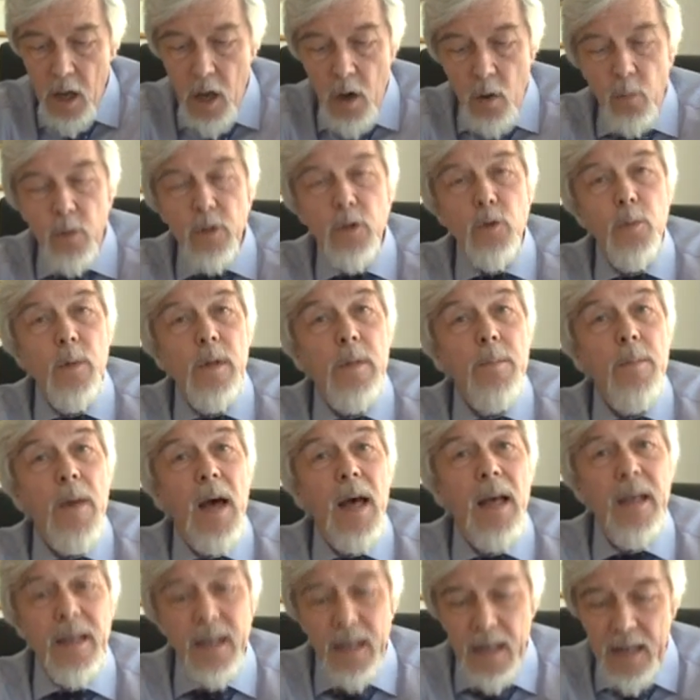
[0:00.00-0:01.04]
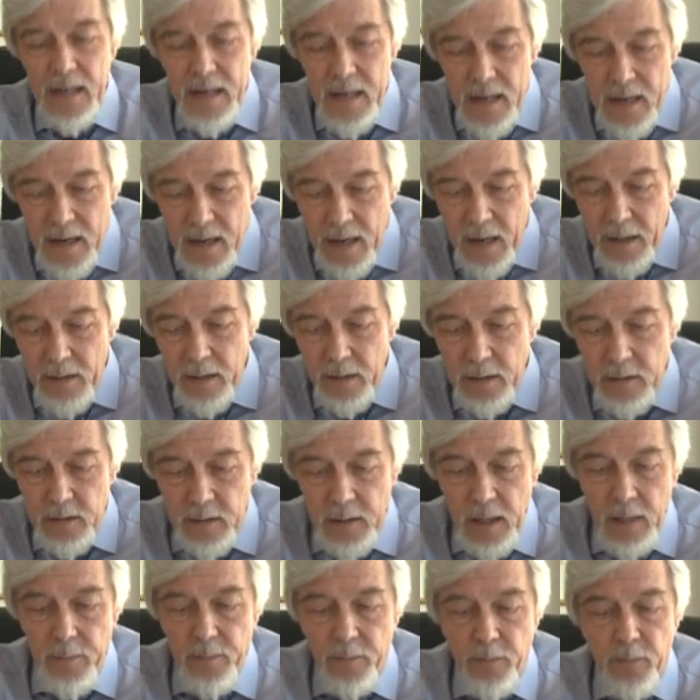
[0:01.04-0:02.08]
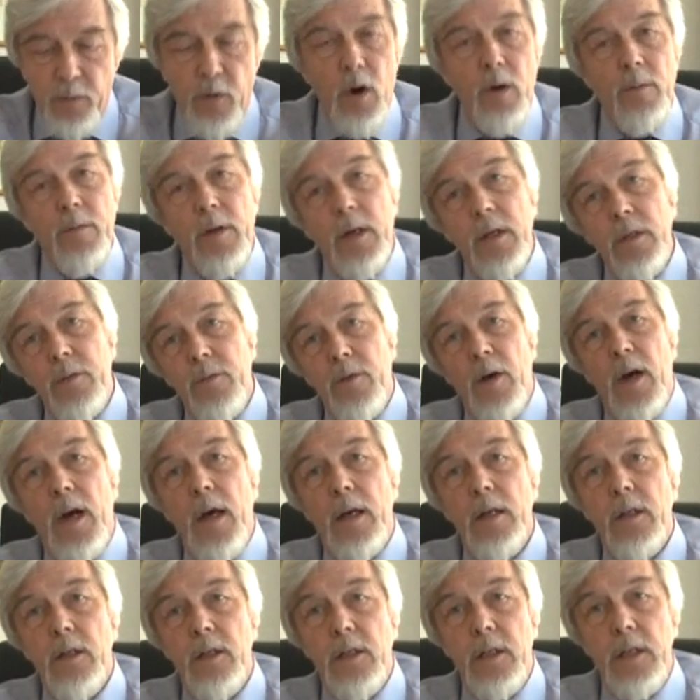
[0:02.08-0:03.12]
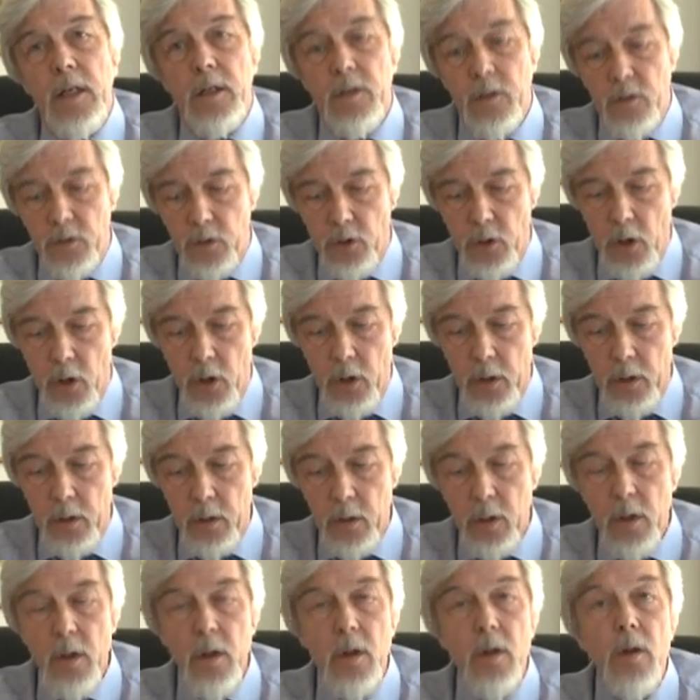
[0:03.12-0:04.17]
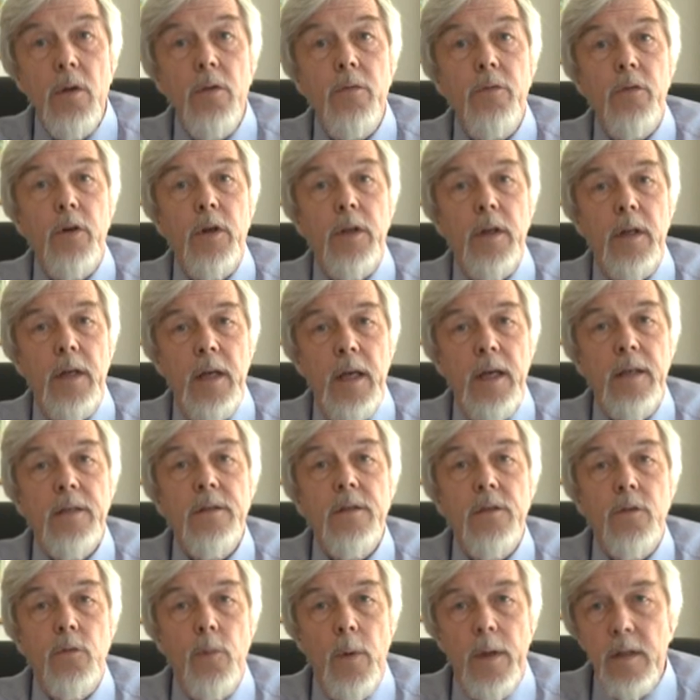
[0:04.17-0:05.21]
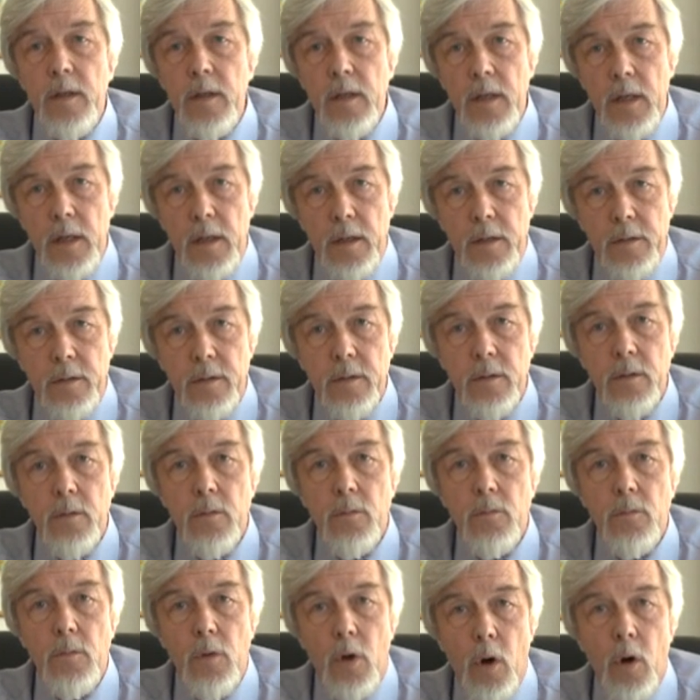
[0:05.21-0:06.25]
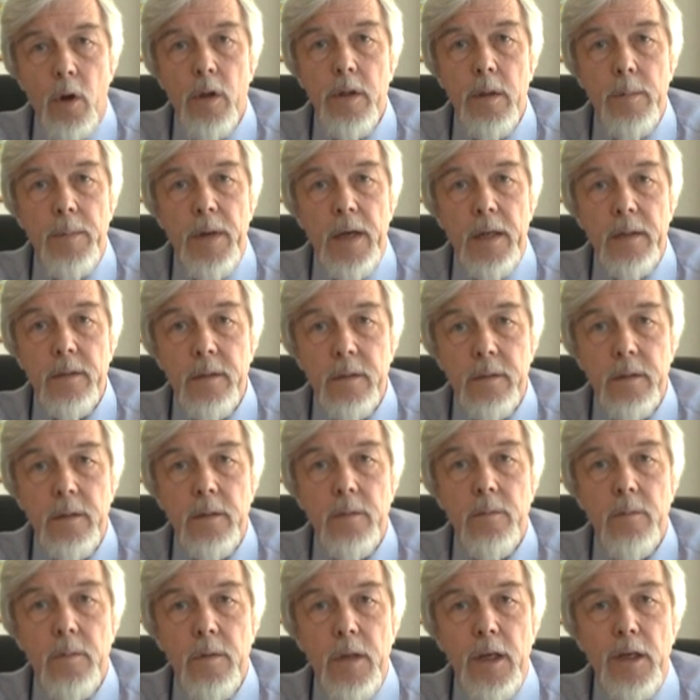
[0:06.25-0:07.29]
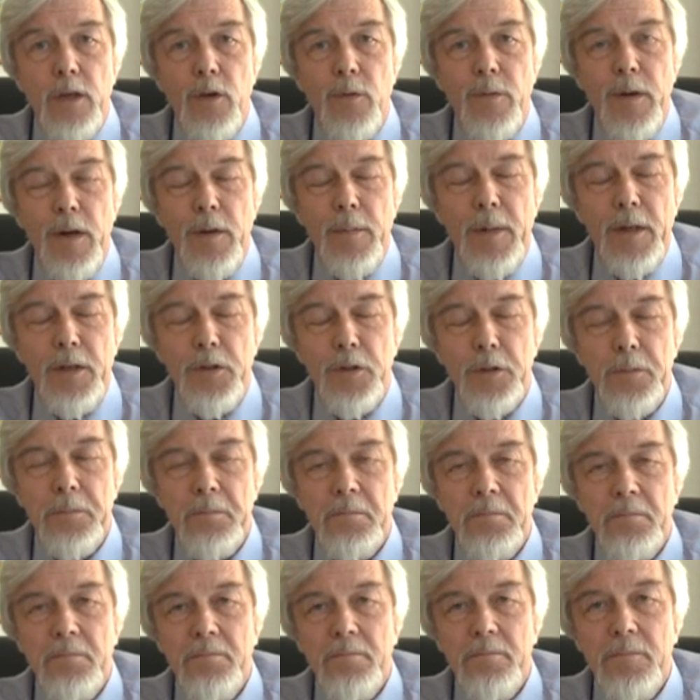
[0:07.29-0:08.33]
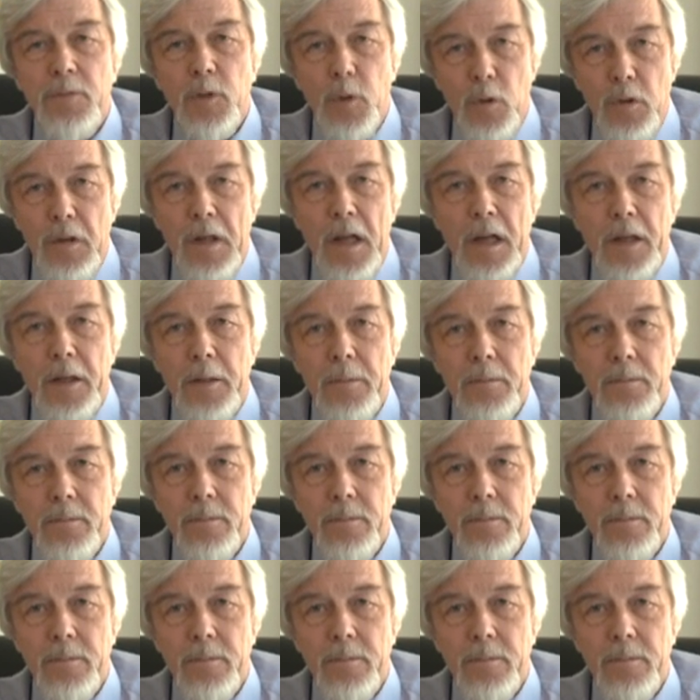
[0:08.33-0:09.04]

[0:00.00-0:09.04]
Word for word: which will mark another step forward for Hungary and CERN for the next 20 years. All the best. Thank you very much. Good luck.